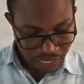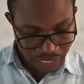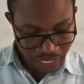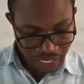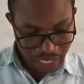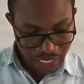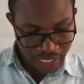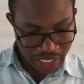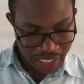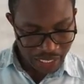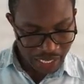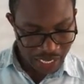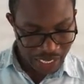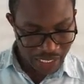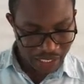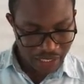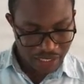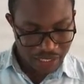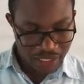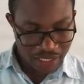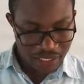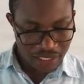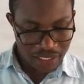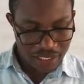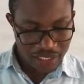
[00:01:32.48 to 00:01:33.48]
And then it
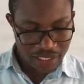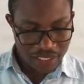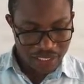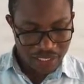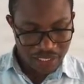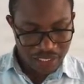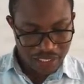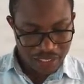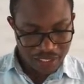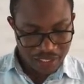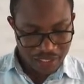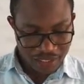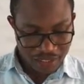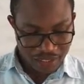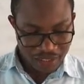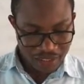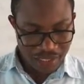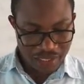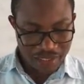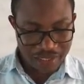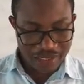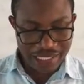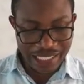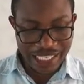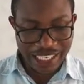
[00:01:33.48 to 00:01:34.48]

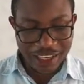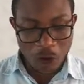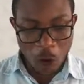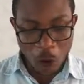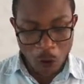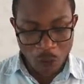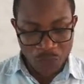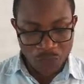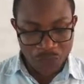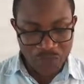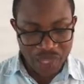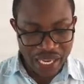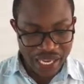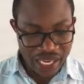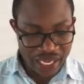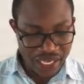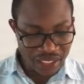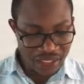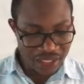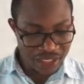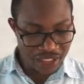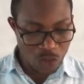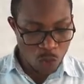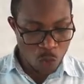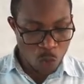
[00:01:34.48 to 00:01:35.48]
says C
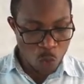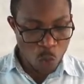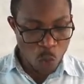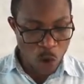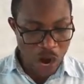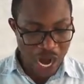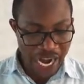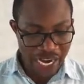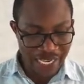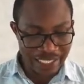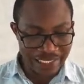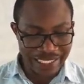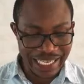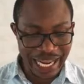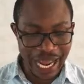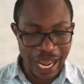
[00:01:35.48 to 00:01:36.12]
contains weight